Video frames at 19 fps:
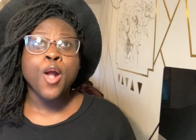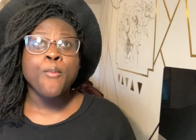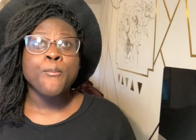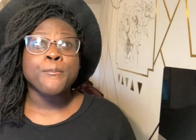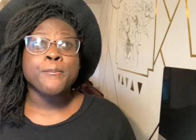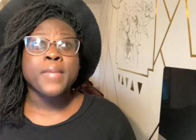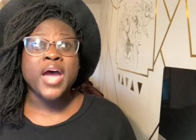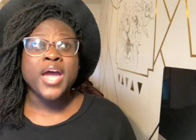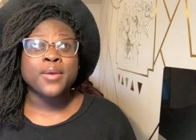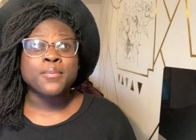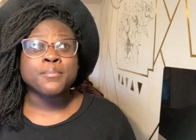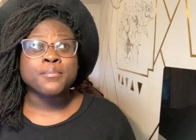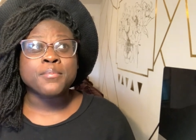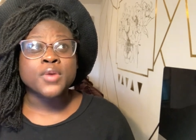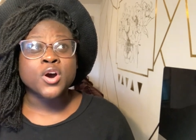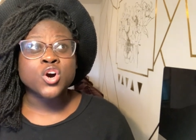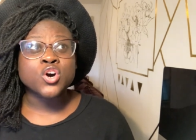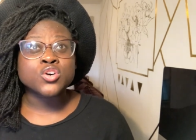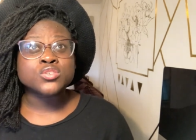My
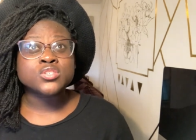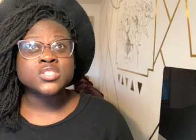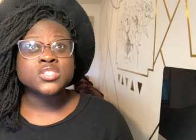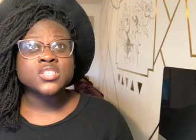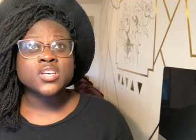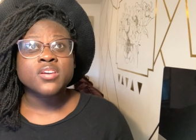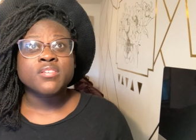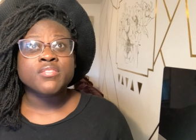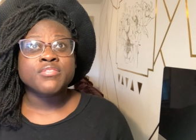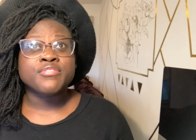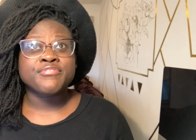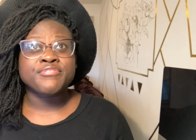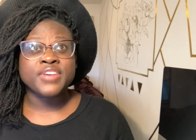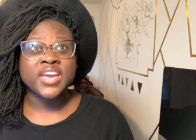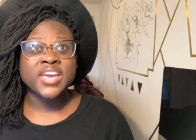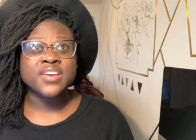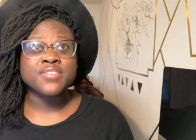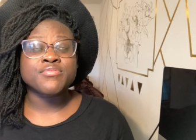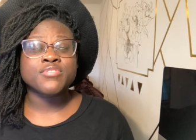most
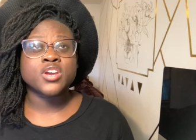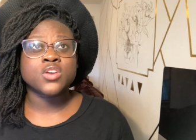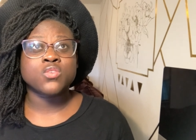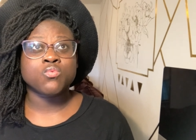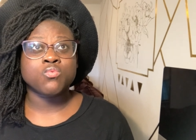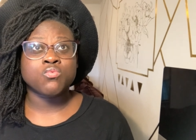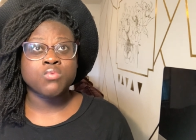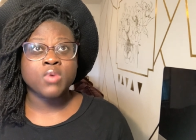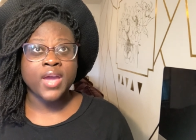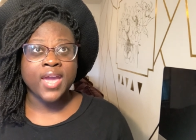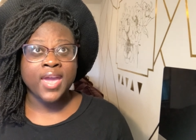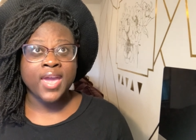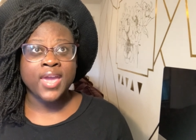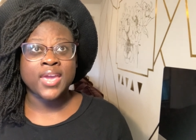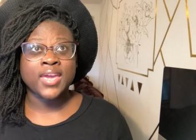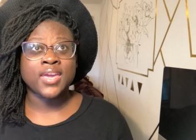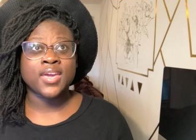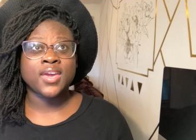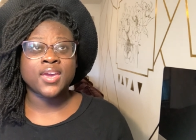favorite
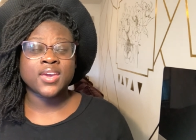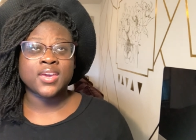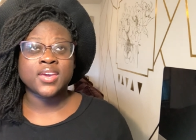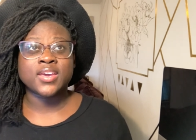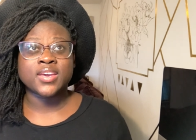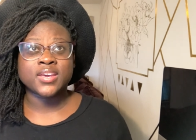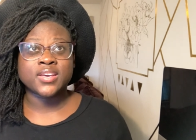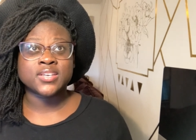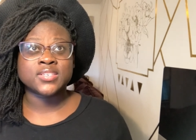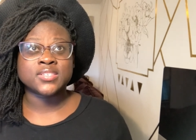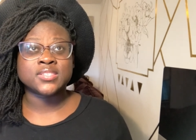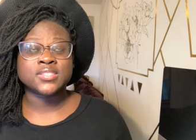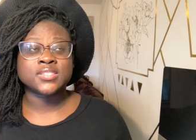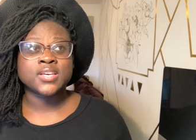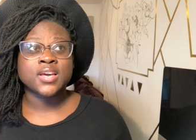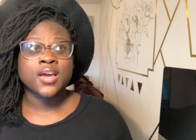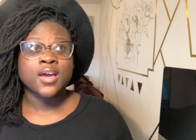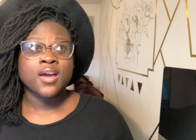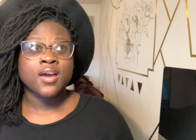way
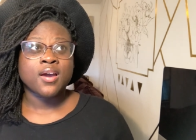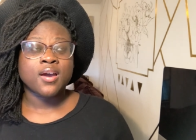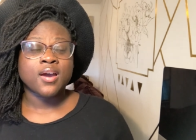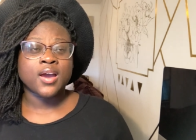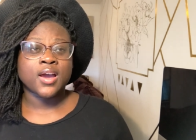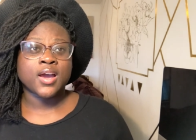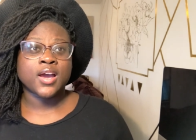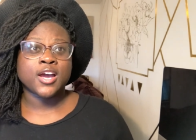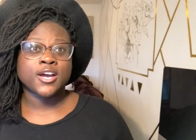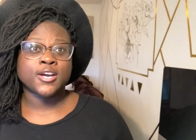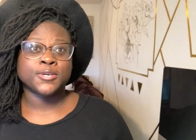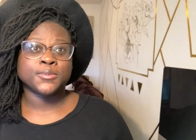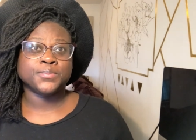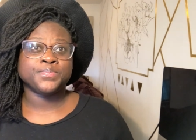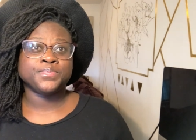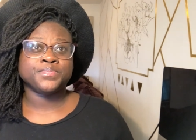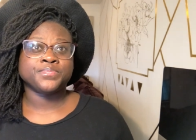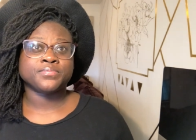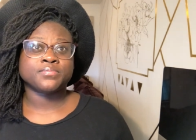is
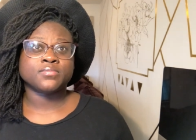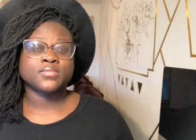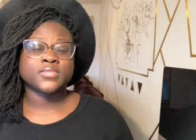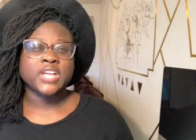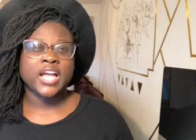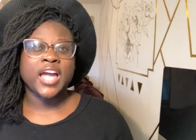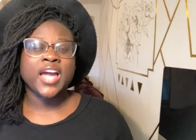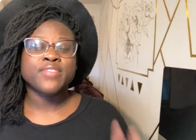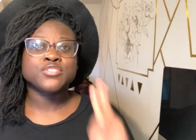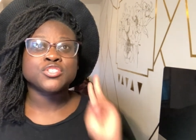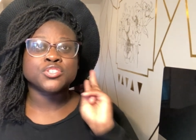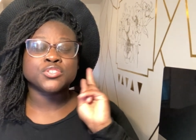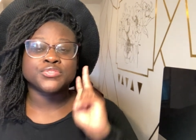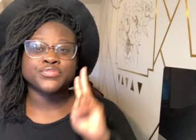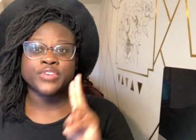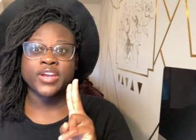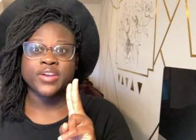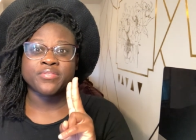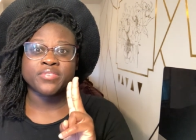um, I have two
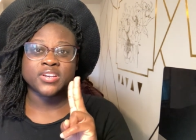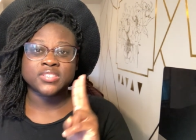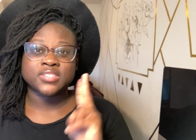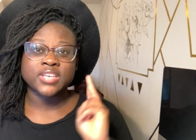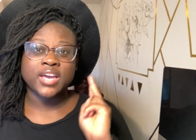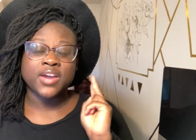favorites.